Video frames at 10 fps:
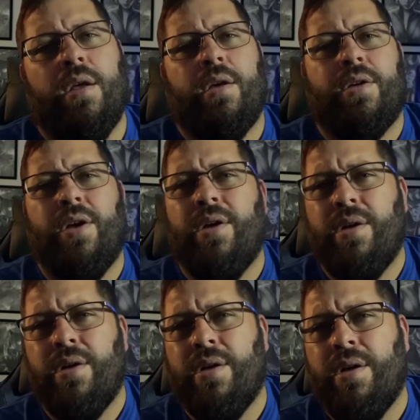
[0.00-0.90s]

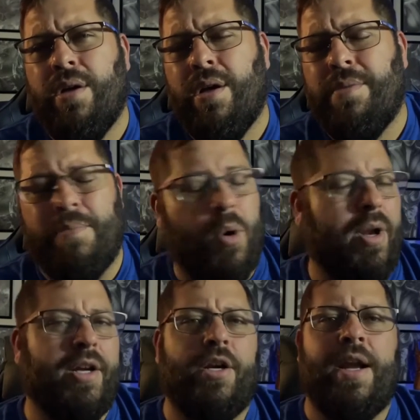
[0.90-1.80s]
Good
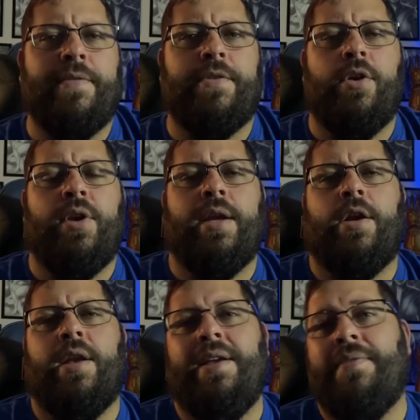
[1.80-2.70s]
morning, good afternoon, and
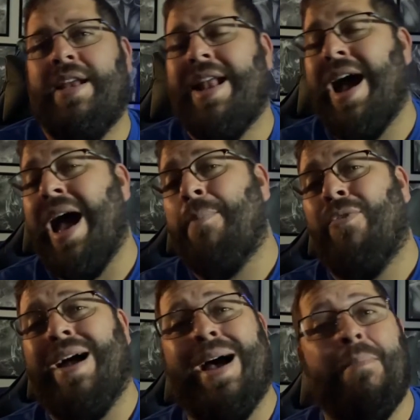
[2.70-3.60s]
good evening. I'm
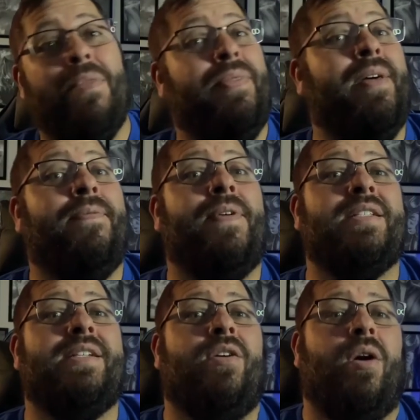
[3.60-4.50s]
Rob, the
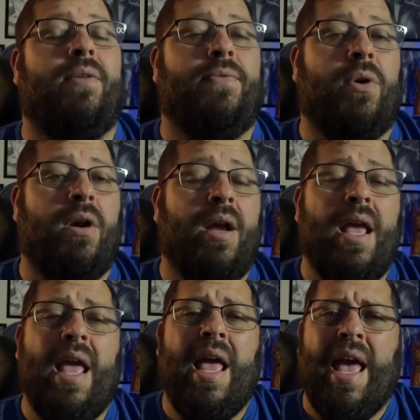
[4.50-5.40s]
Fuzzy Carnivore,
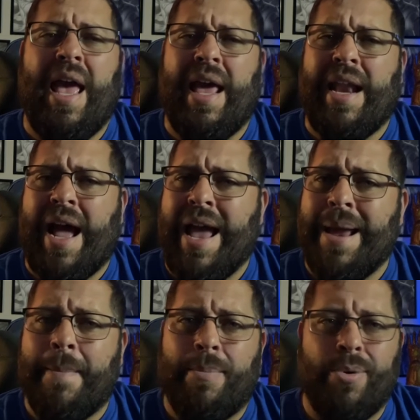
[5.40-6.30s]
and I
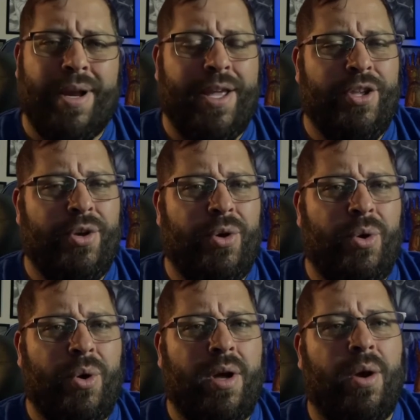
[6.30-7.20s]
am bringing
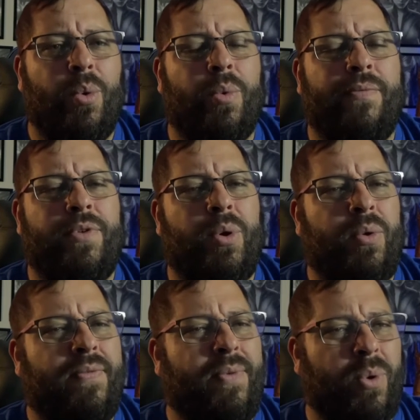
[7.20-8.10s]
you a
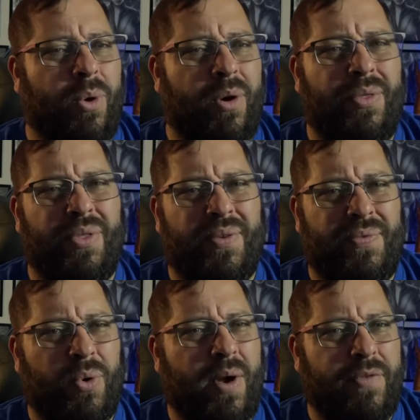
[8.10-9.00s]
review for The
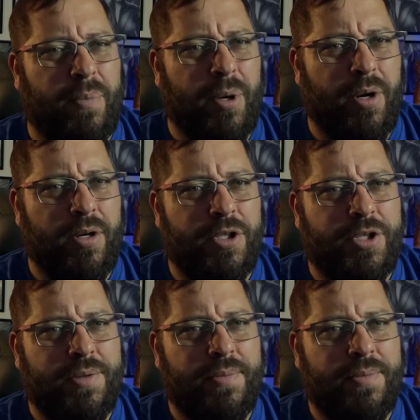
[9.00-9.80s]
Forever Purge.